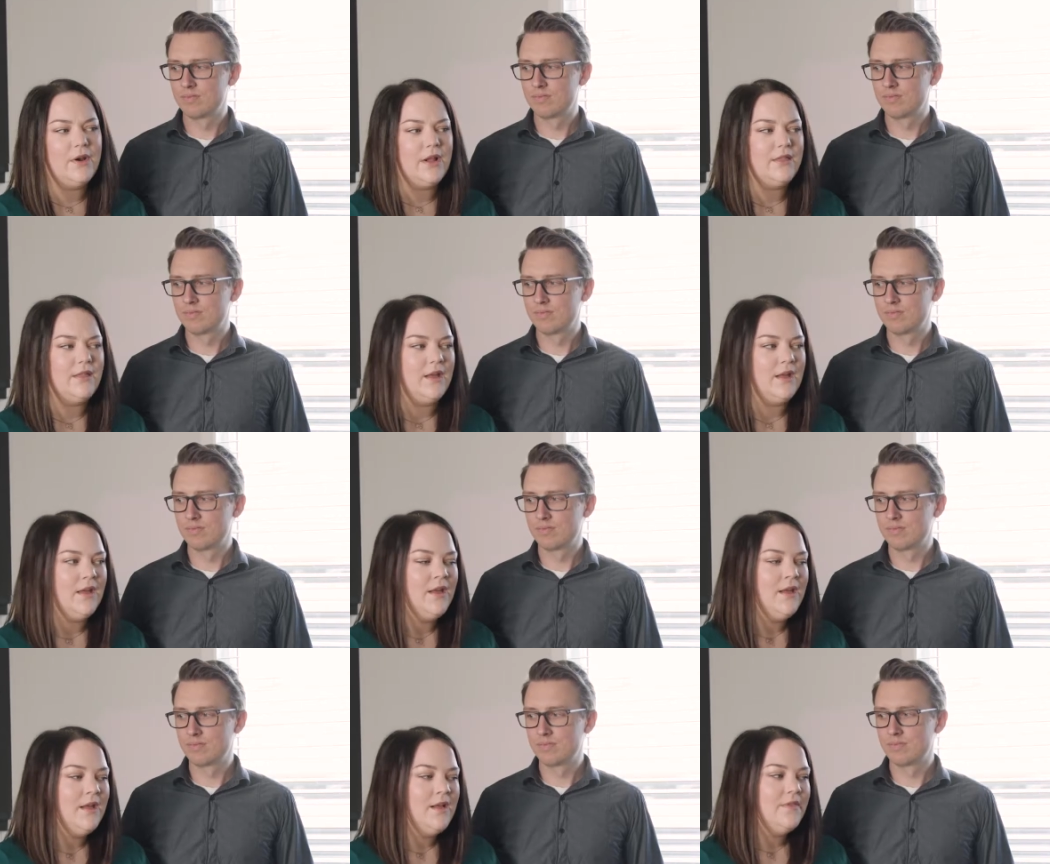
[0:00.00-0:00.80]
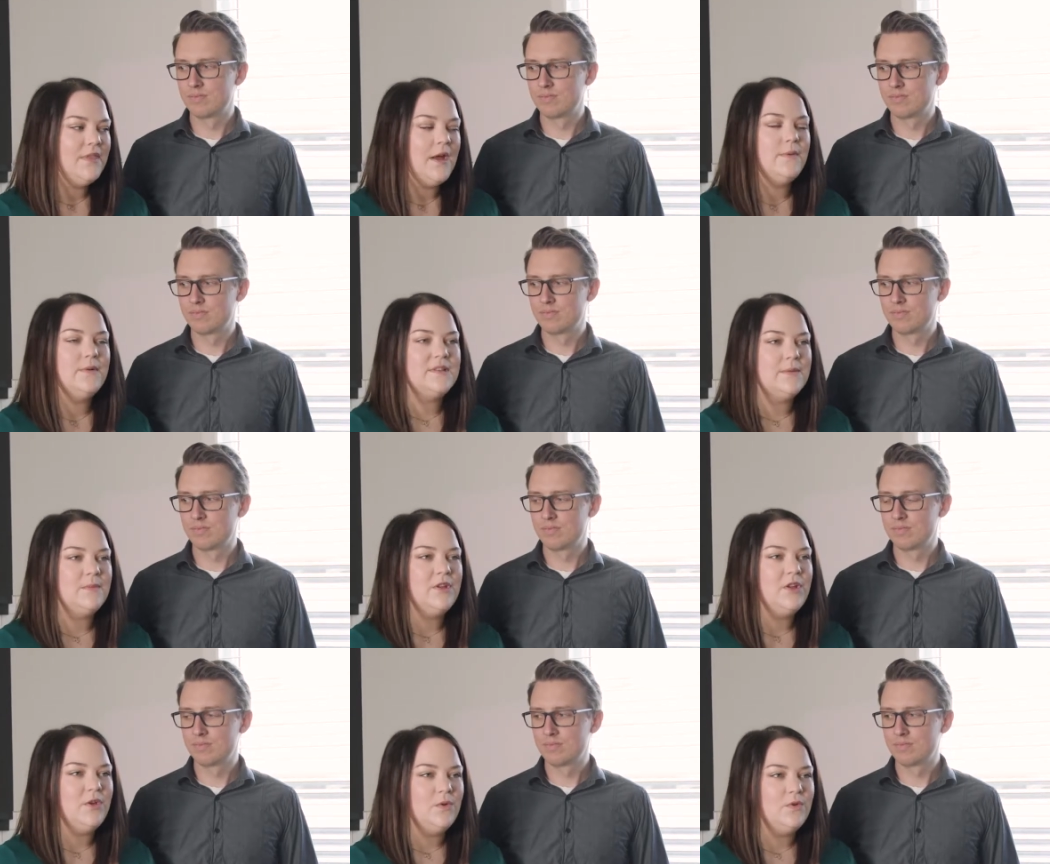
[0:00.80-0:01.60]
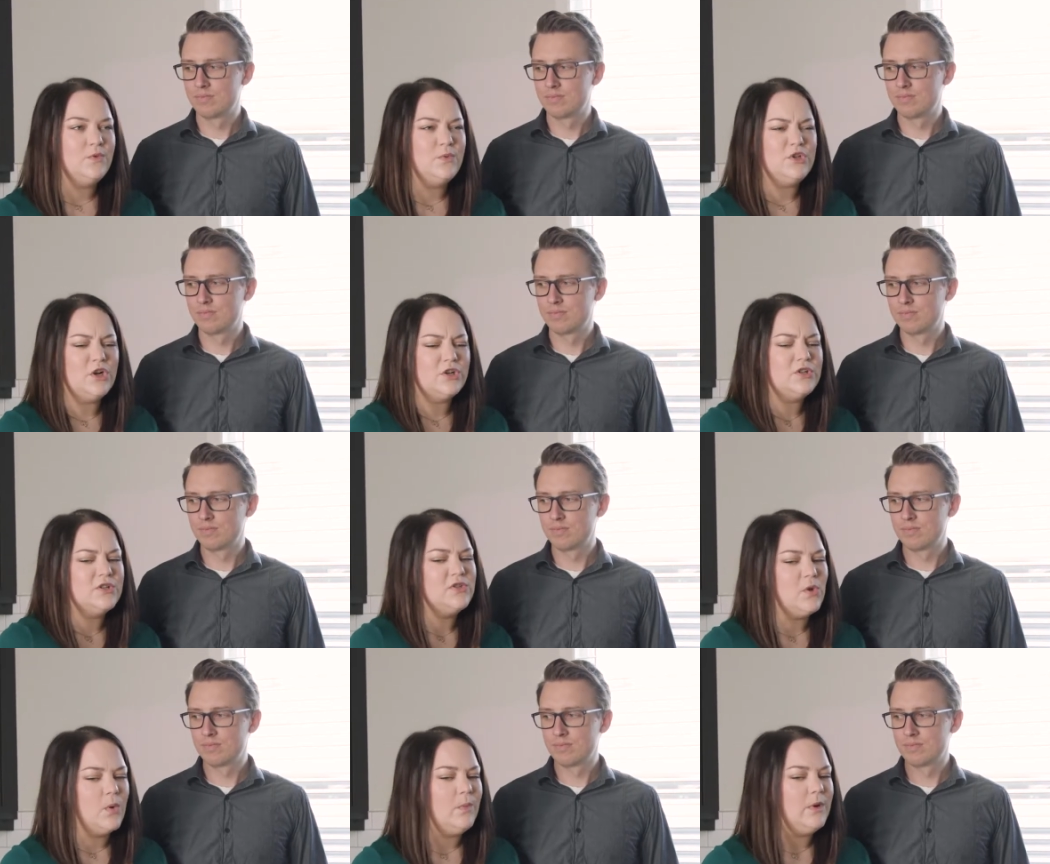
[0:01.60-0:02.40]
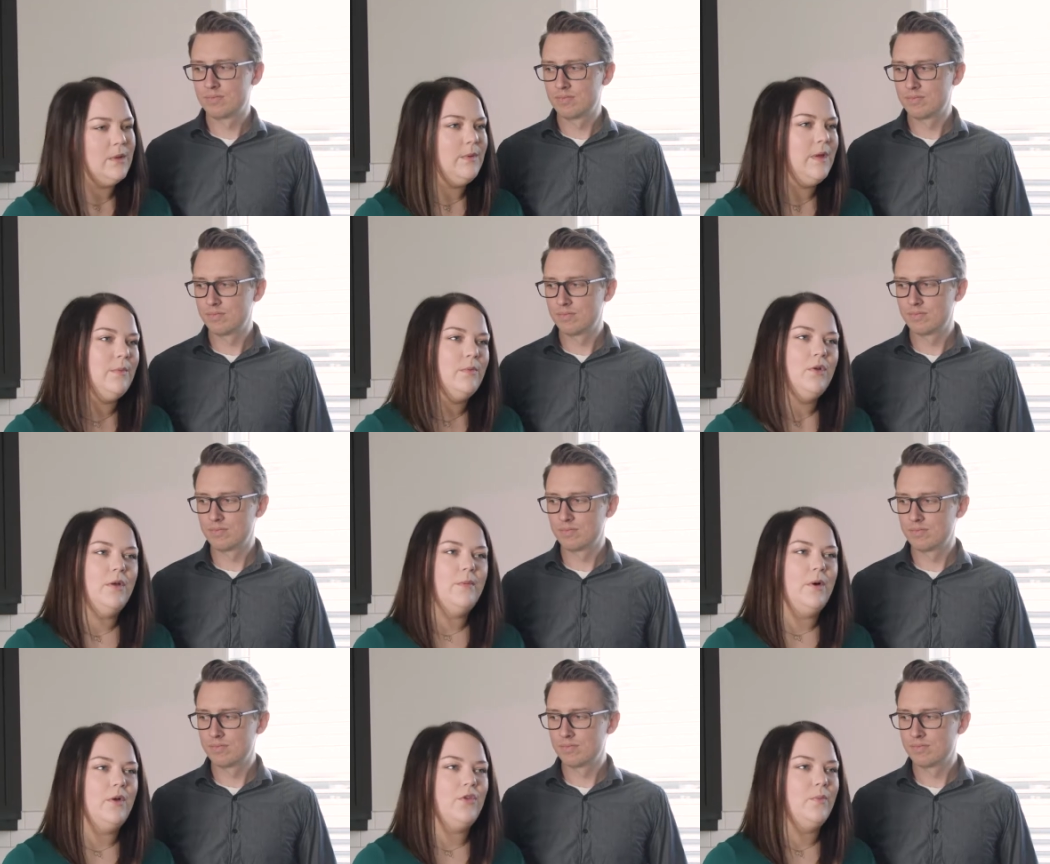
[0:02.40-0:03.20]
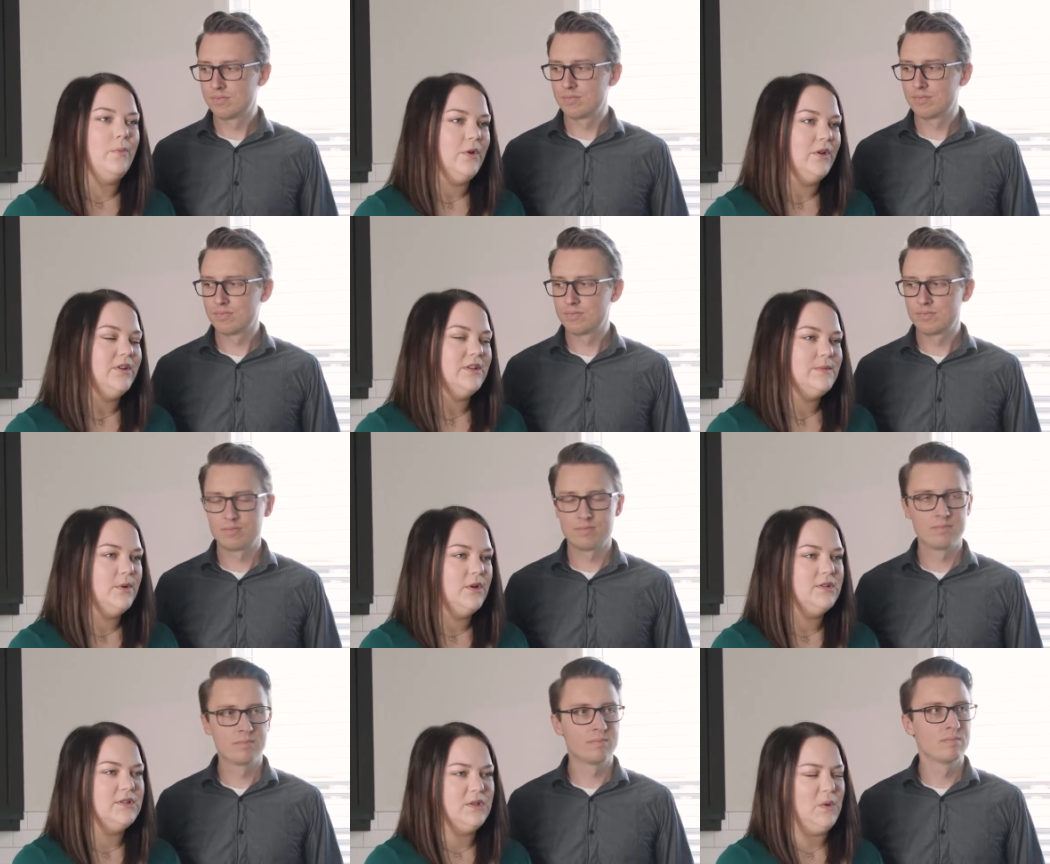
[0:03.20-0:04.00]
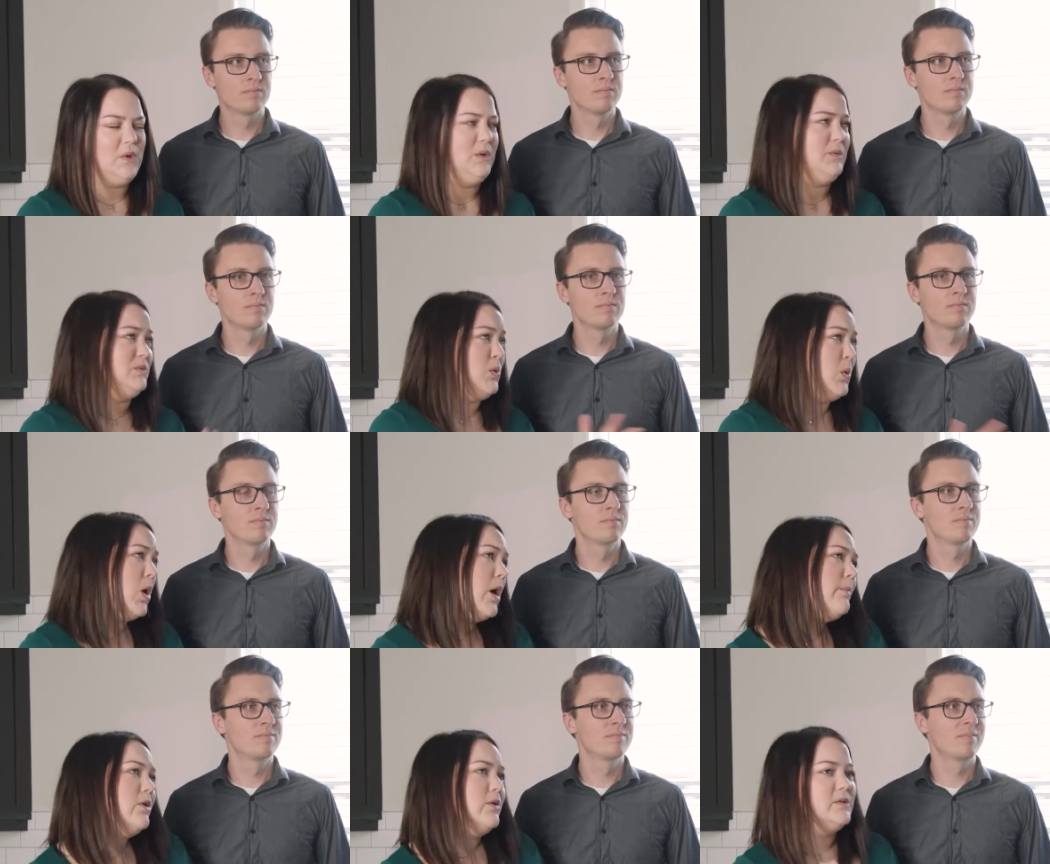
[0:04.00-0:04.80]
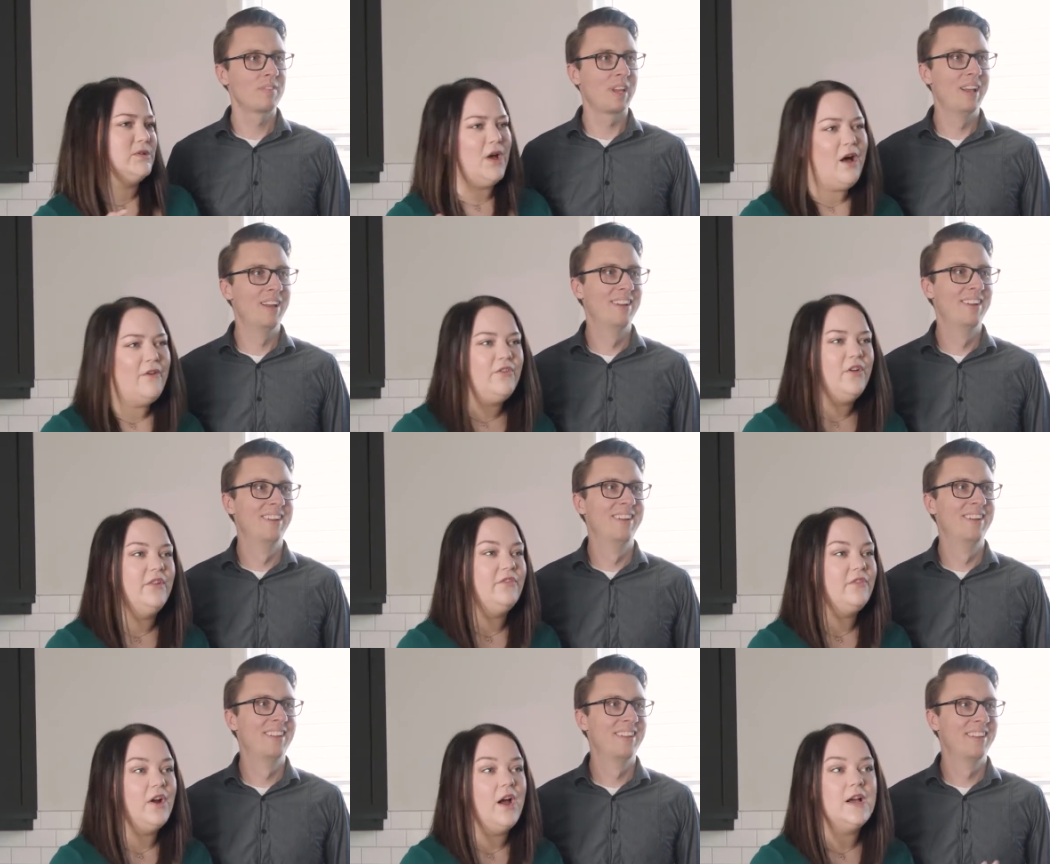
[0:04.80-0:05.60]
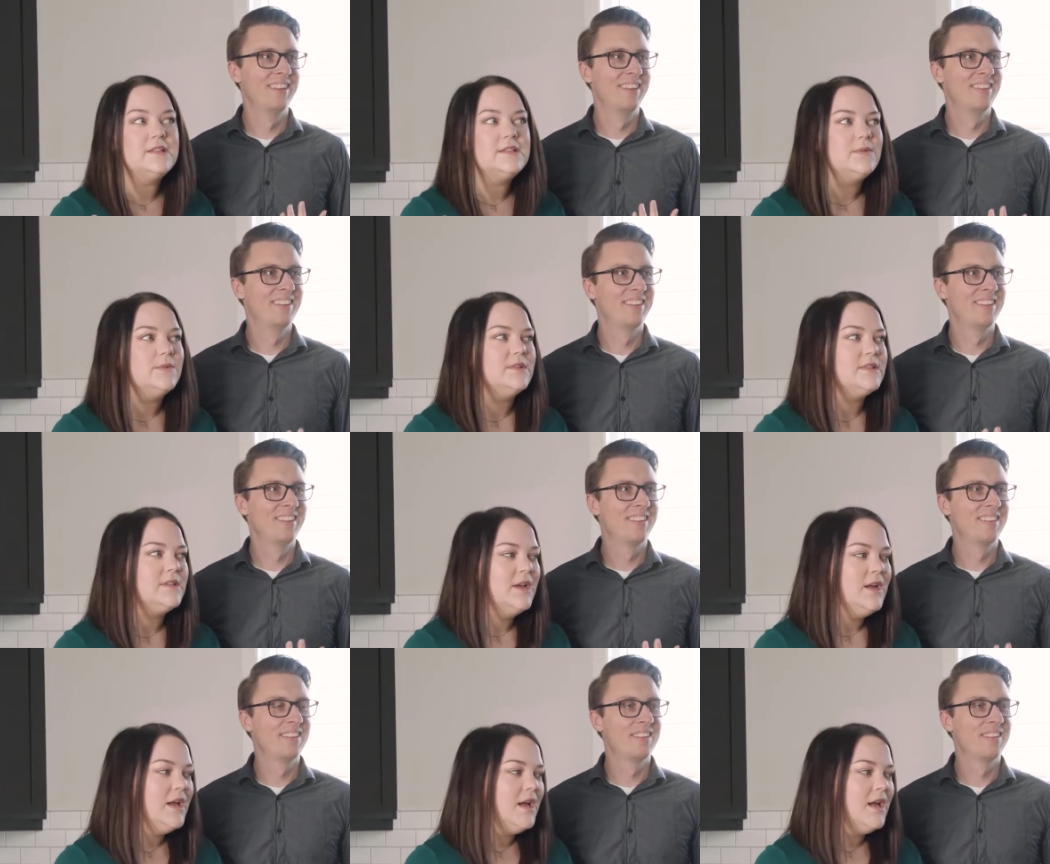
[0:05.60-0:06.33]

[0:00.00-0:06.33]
Speaker 1: And I think that was something huge. We talked to so many people about their build experience, and they're like, it was horrible, it was awful. And for us, it was